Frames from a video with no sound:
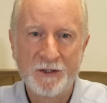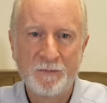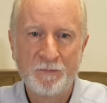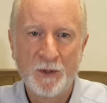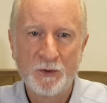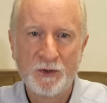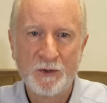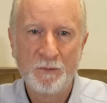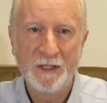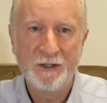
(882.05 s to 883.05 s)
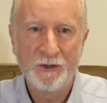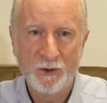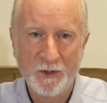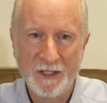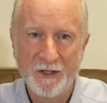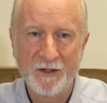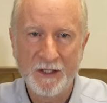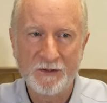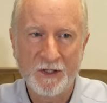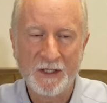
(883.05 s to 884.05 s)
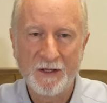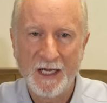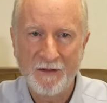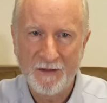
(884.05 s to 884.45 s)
supposed to be doing things like that.